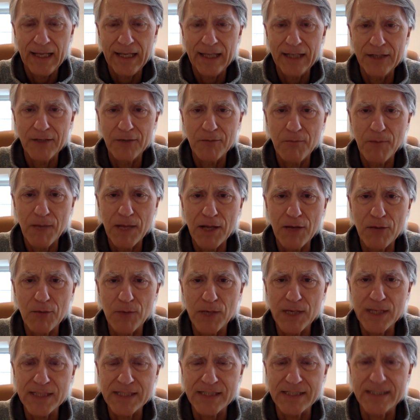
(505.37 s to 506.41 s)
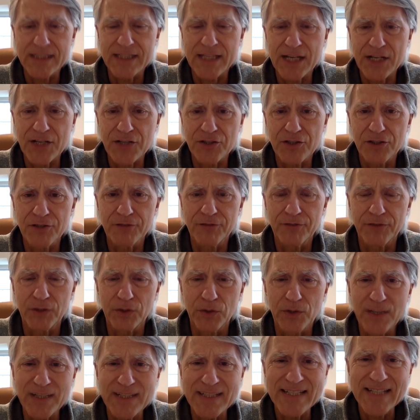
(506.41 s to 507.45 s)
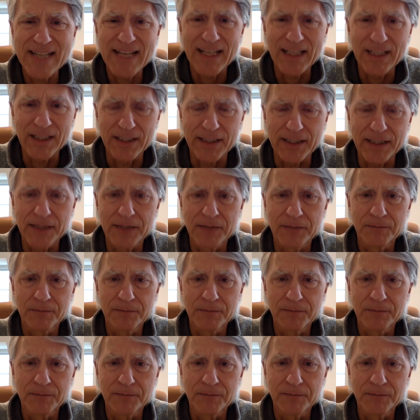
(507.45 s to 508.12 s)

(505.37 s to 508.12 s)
And in many ways, it's actually very telling